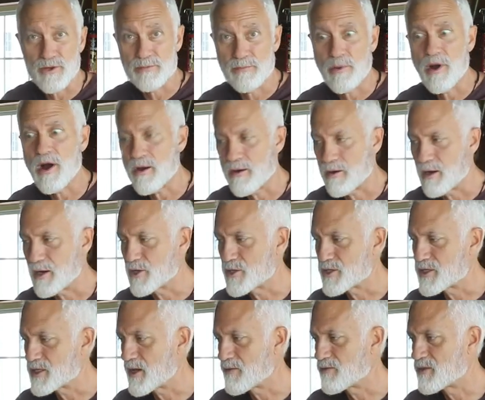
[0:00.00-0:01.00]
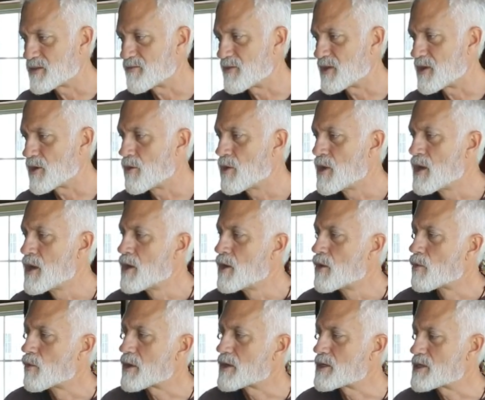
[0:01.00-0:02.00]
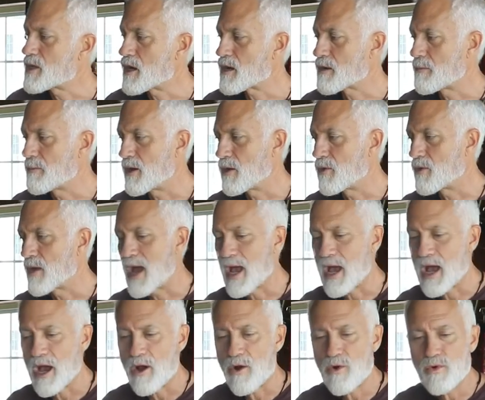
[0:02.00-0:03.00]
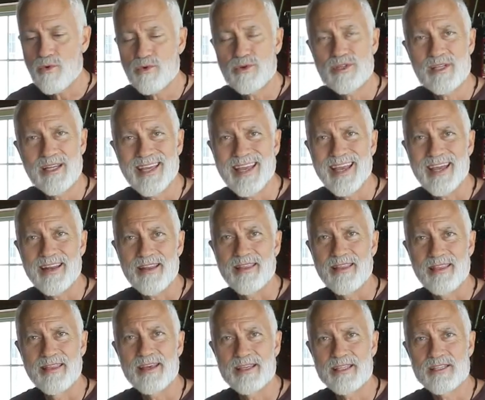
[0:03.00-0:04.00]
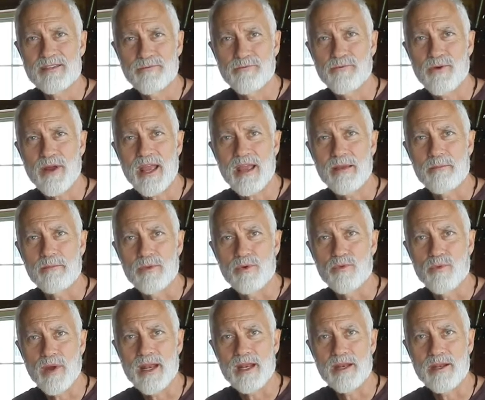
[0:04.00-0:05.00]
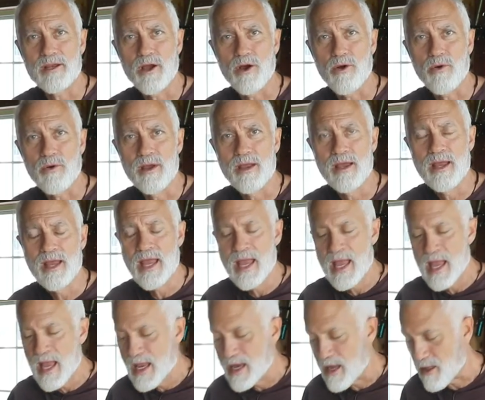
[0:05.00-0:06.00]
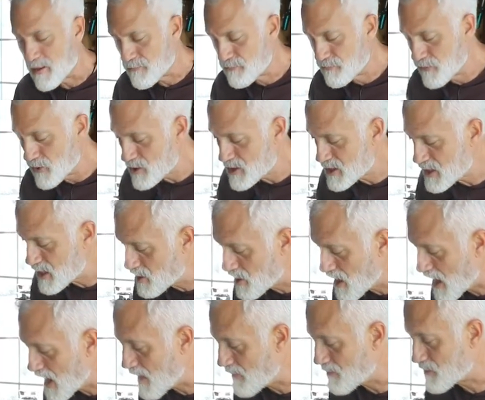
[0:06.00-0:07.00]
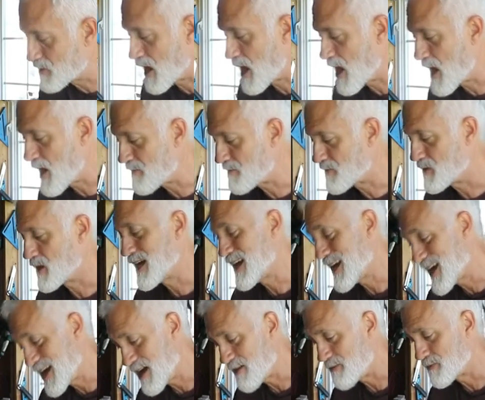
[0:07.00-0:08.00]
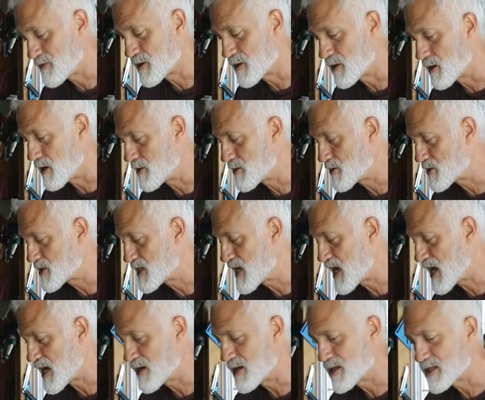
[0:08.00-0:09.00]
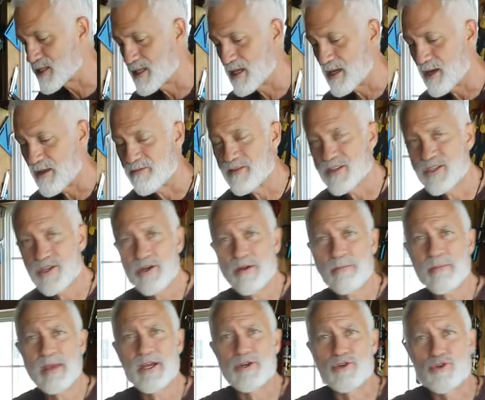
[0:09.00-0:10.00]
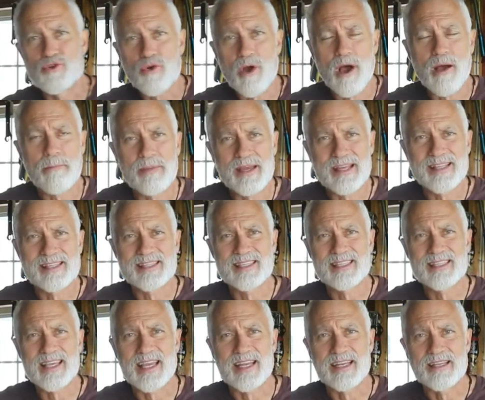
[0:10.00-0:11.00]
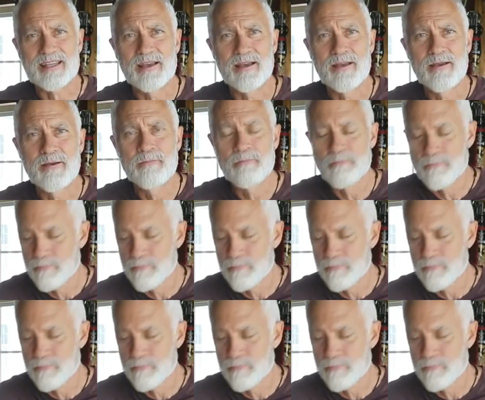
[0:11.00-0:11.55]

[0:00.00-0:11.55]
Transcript: first part, I should say, of this video, we're going to talk about how to get this frame ready to go. Now, the first thing you have to understand is that if it's going to be a drop-in seat,